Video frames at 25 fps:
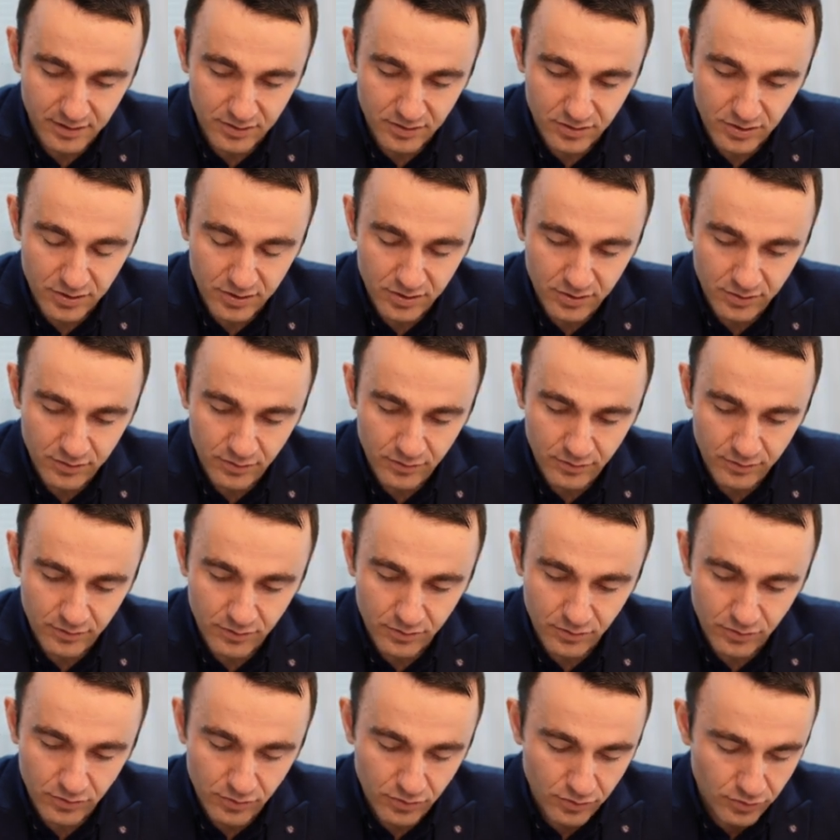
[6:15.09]
here
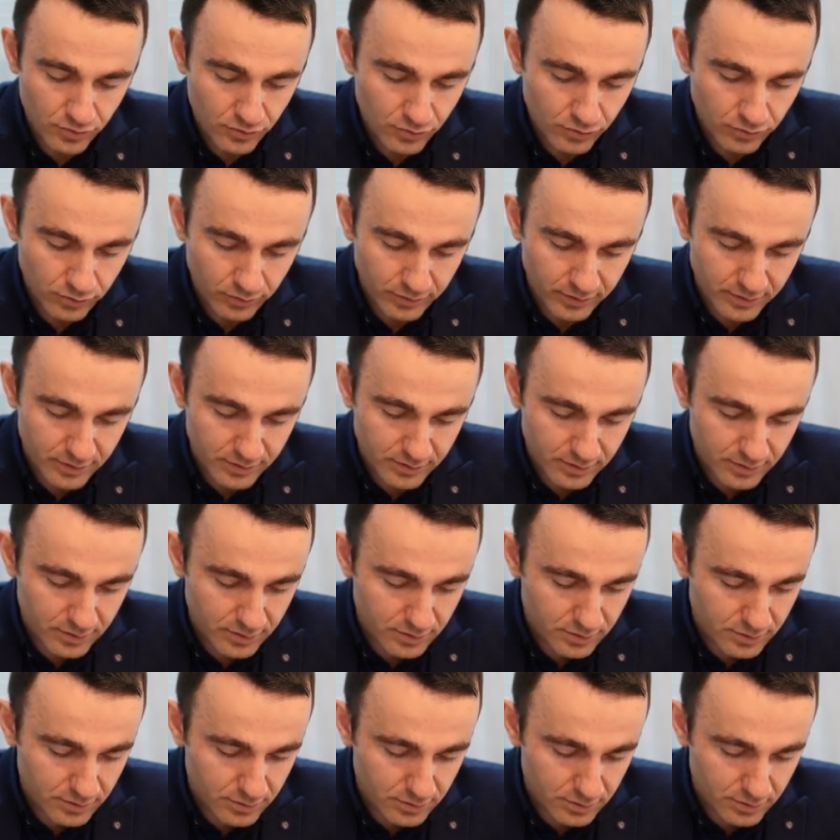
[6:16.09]

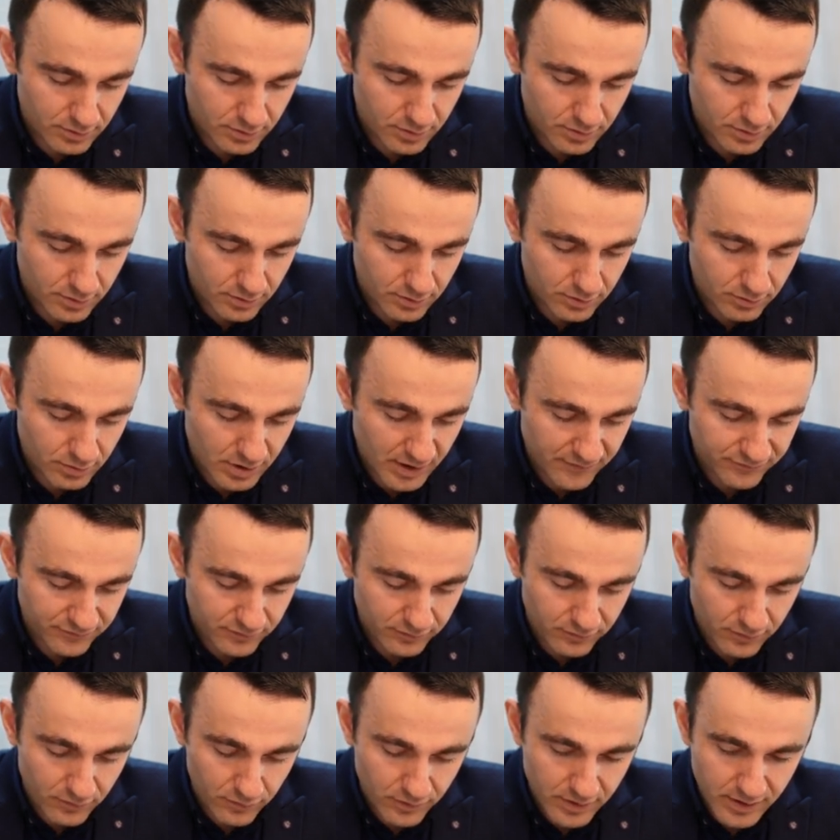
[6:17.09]
you have
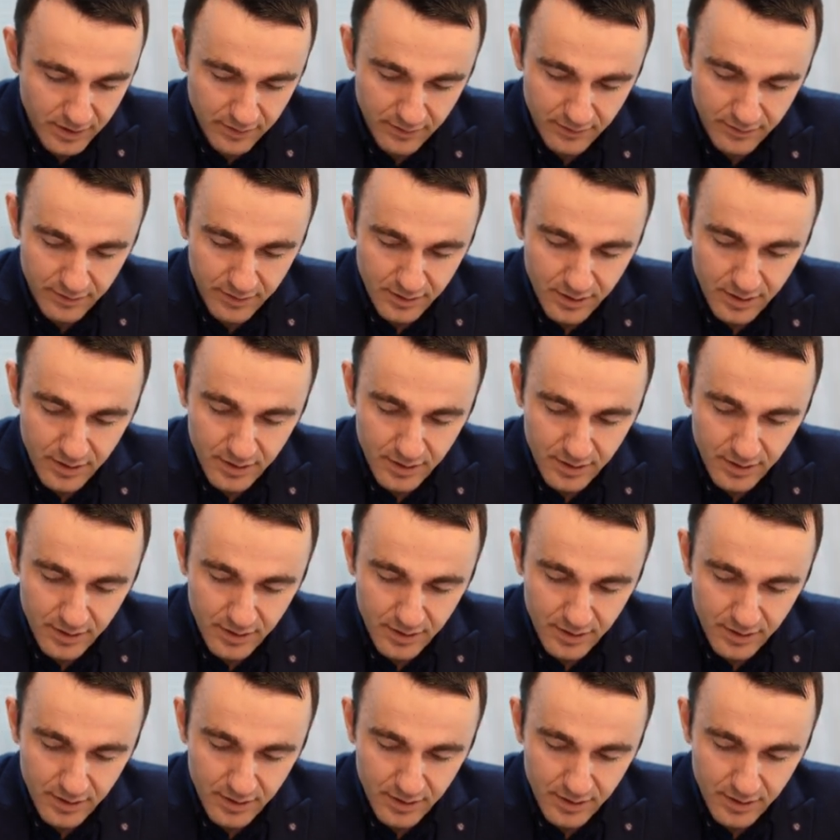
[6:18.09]
to go here.